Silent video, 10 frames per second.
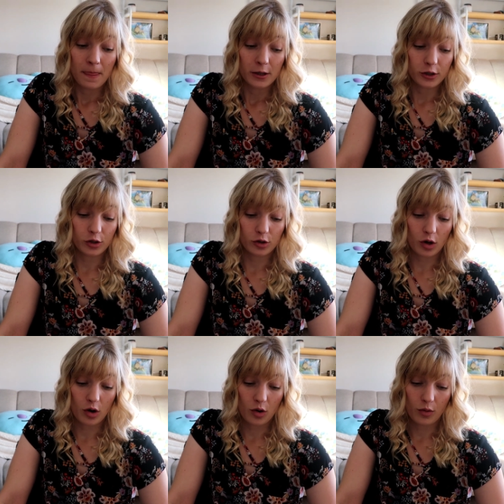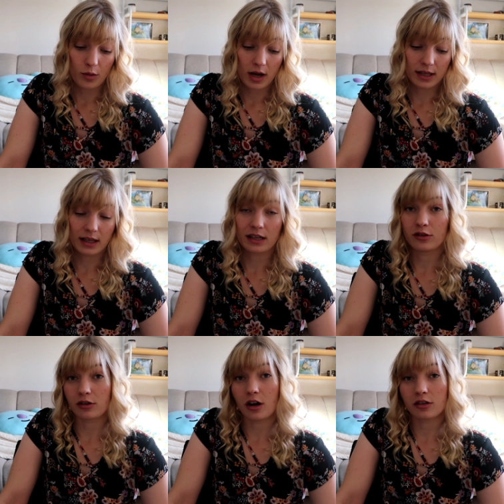So, and like
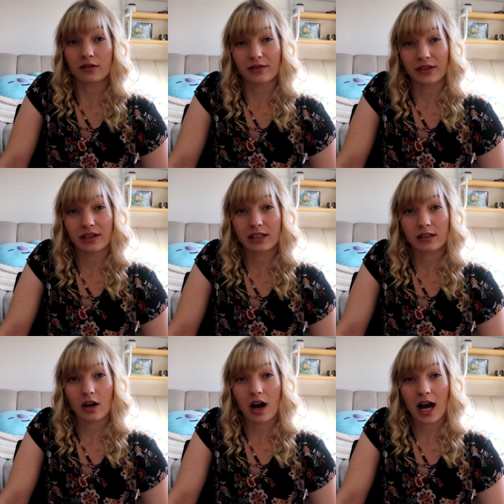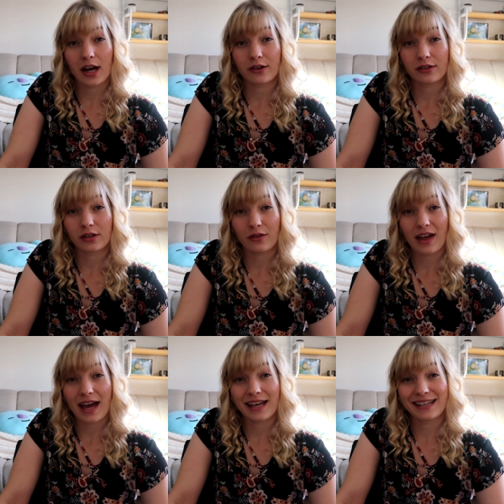your cost of living is a lot higher. So
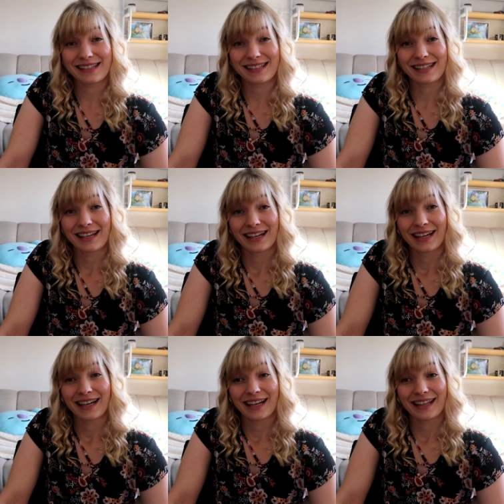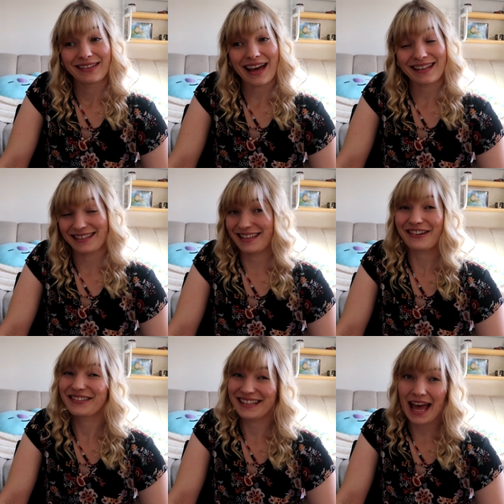that is, that,
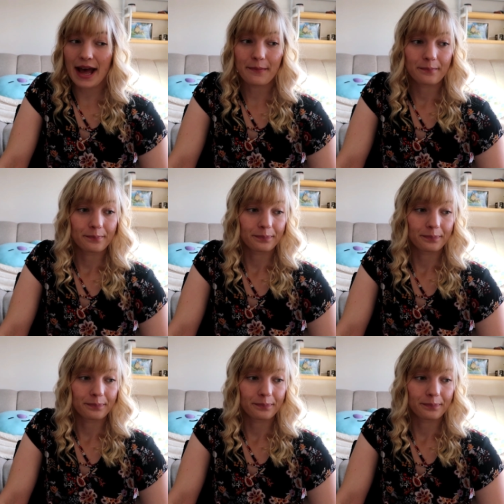there's that.